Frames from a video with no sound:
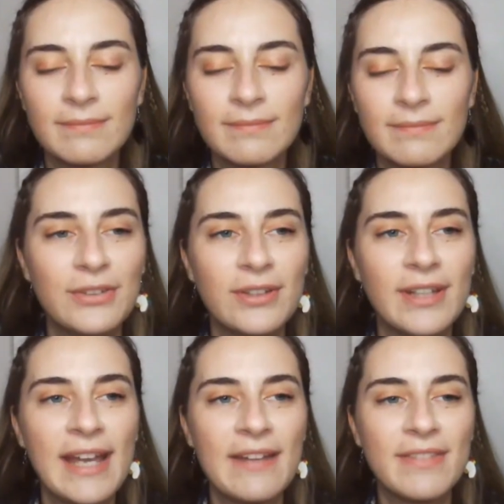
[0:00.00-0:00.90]
in Turkey
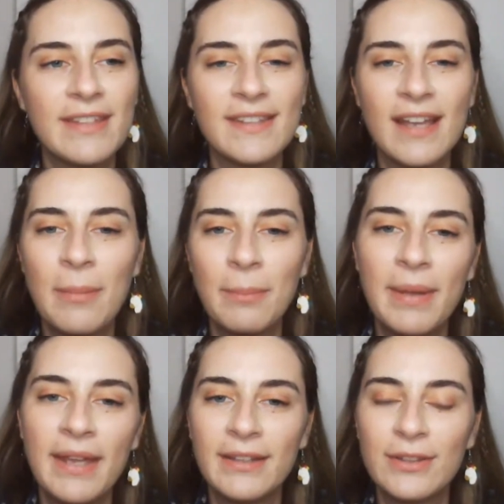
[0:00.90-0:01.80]
have this
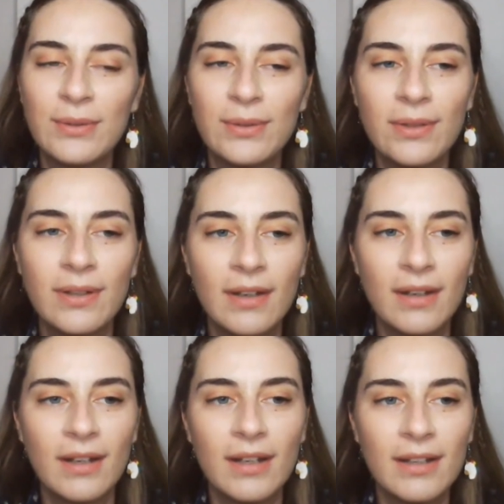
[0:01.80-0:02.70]
campaign to
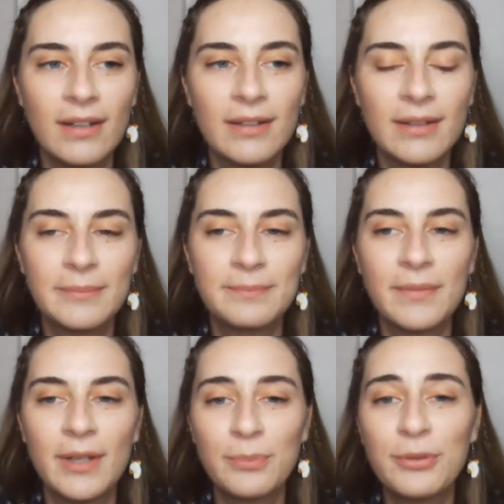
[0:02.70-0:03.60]

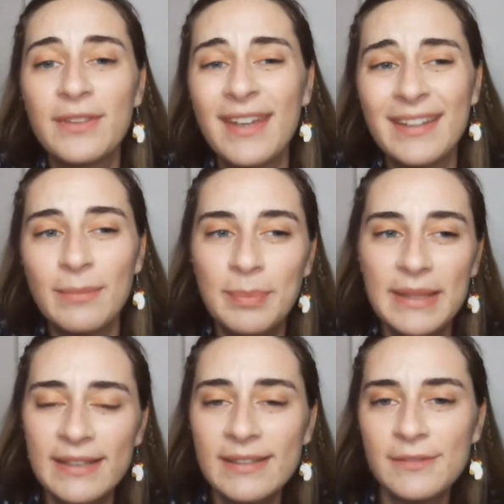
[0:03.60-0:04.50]
protect
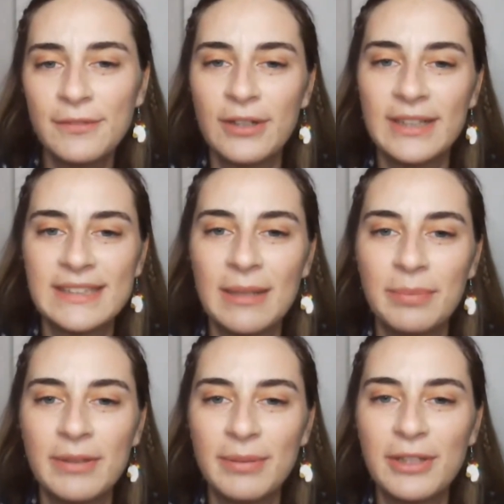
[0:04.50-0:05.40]
bees, for
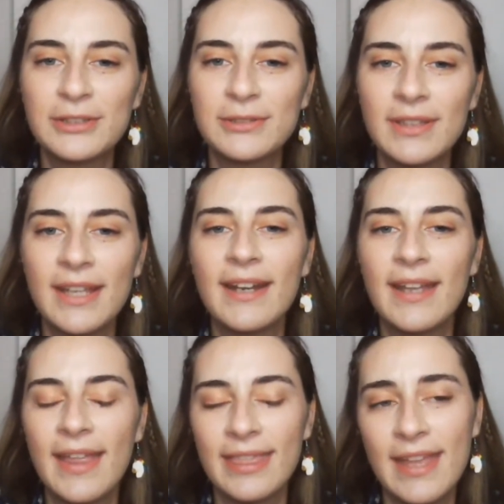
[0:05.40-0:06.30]
example, because they're
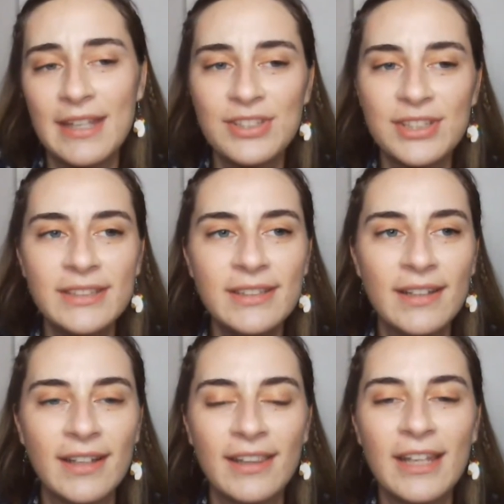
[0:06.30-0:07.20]
endangered
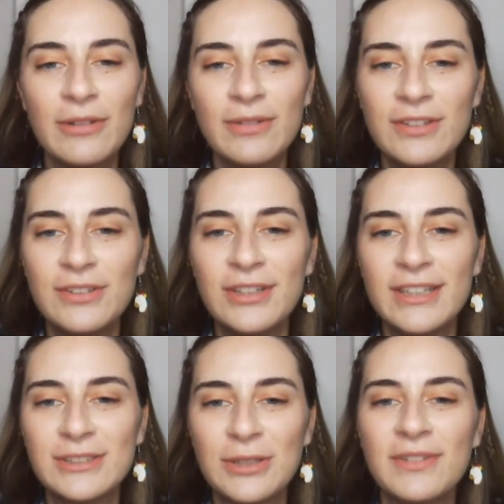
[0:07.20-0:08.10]
now in Turkey.
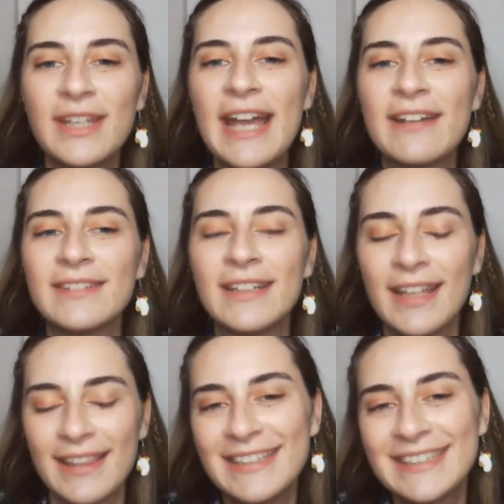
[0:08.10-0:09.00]
So we have
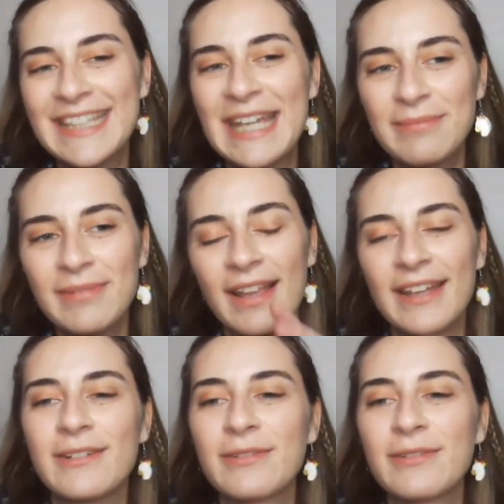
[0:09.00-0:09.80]
the same like